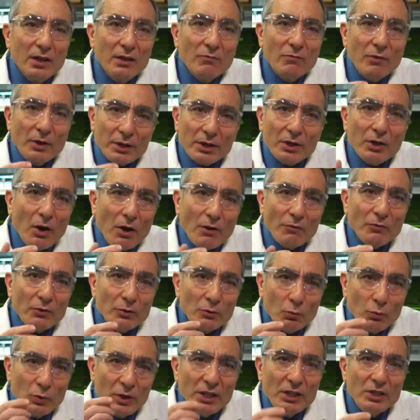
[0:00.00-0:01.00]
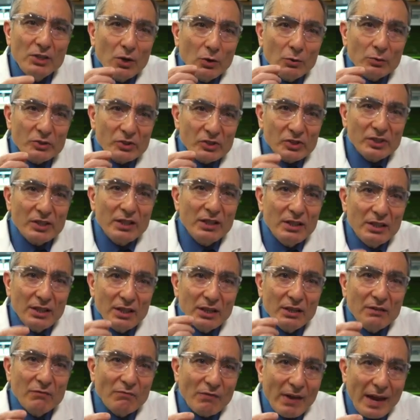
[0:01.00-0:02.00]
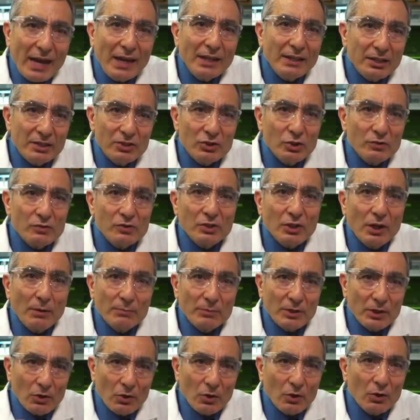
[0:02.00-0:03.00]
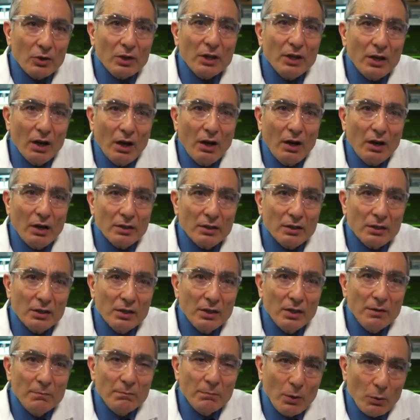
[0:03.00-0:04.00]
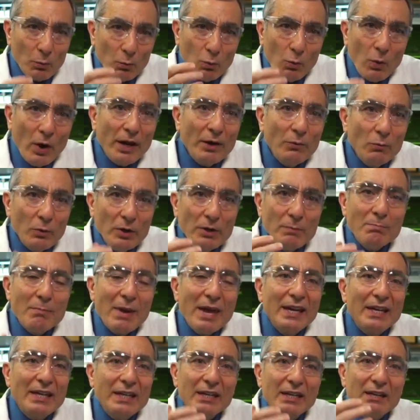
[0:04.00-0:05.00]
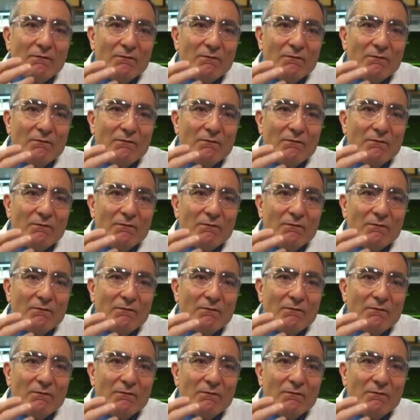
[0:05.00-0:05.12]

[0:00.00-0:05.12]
very often we don't see the advantage of something early on, but when we make it